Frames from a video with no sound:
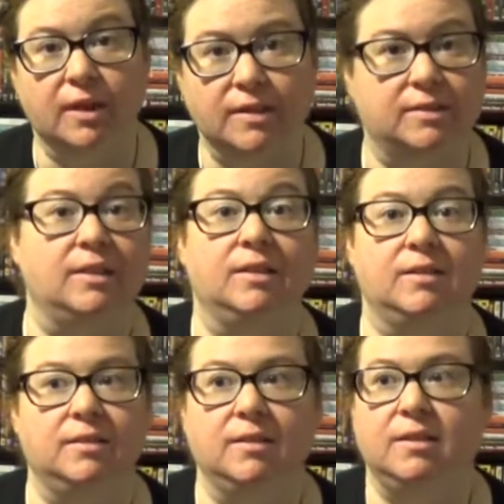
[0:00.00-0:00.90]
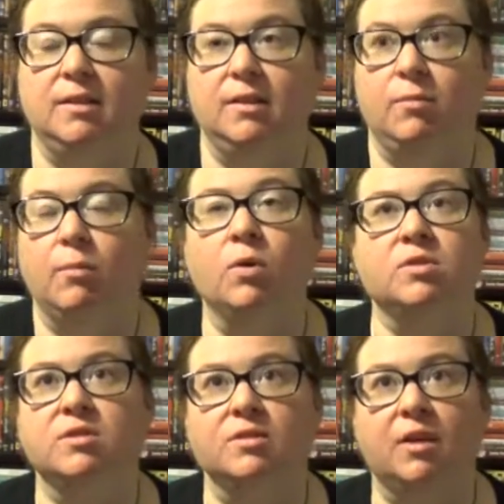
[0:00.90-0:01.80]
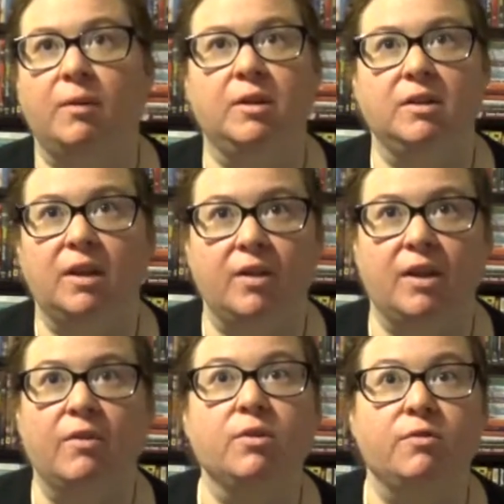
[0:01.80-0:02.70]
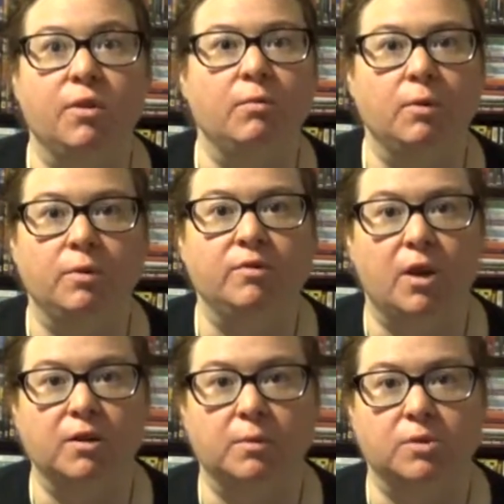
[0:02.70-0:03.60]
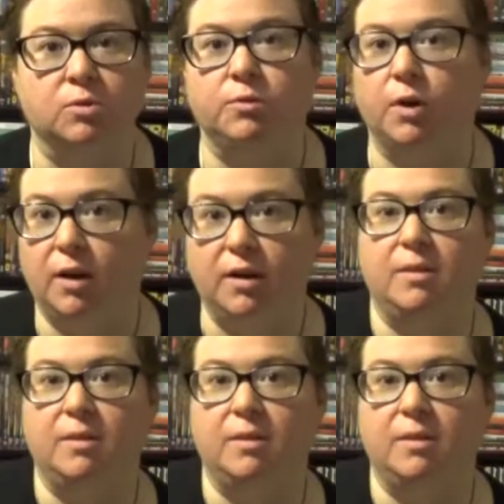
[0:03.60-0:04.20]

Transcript: I say that I think every film that we've talked about so far,